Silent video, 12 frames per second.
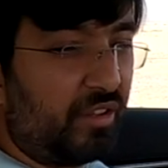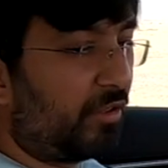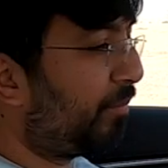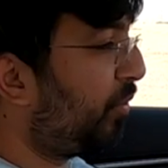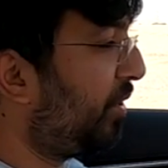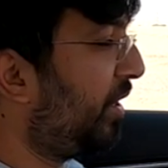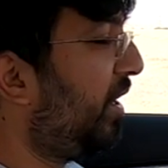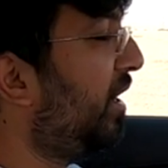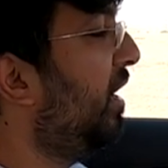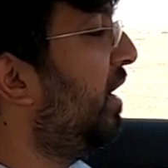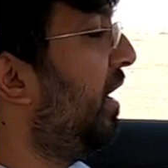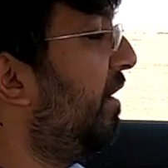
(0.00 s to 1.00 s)
and sporty
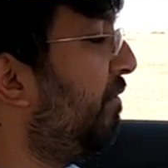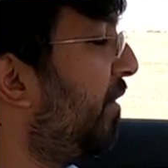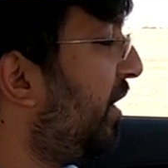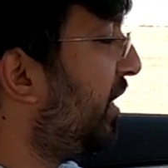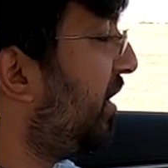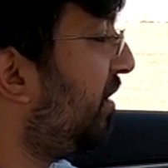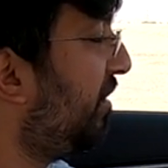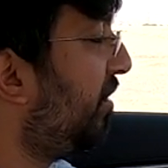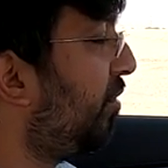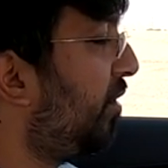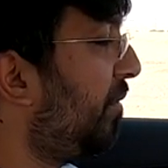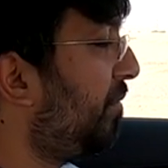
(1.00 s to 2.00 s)
and very easy
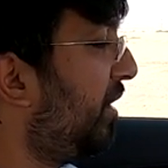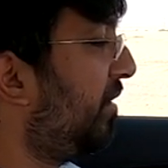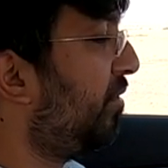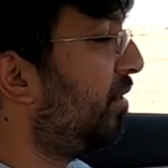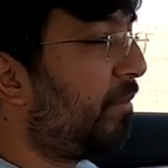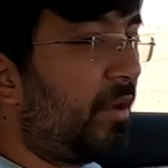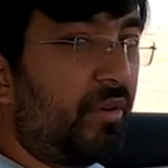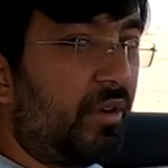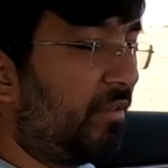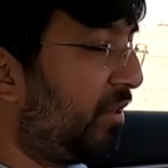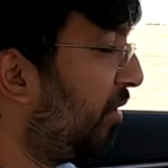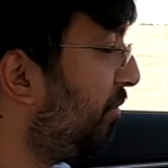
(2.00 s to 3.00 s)
to grip. There's good amount
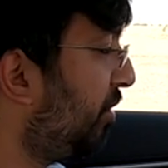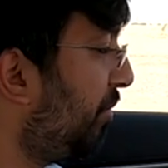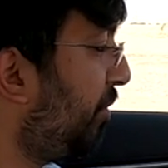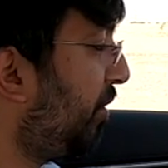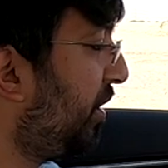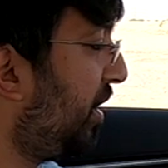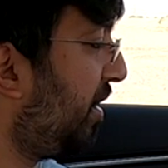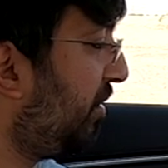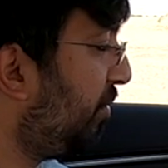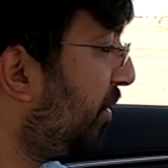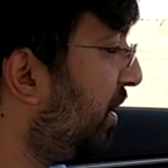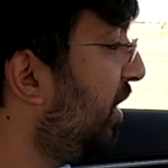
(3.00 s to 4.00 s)
of thumb support
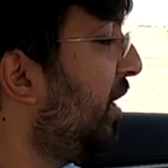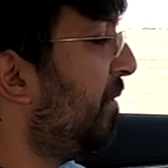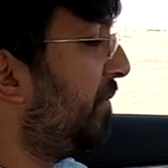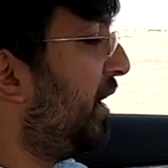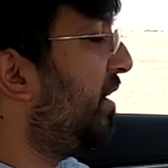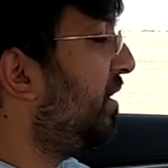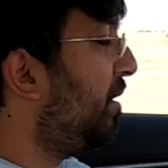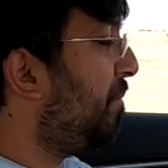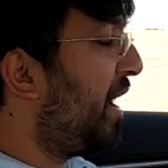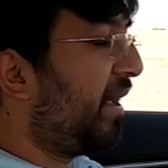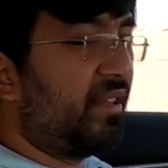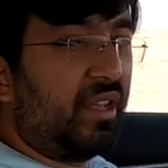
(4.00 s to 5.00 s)
as well. And in the
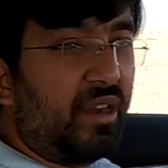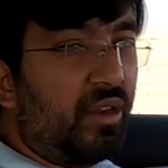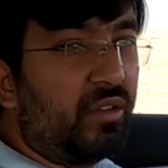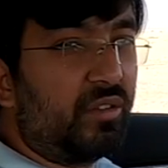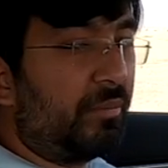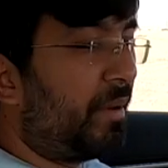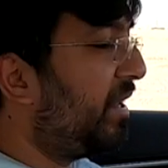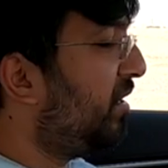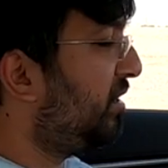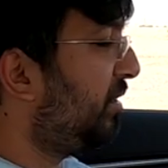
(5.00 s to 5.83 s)
back there are also paddle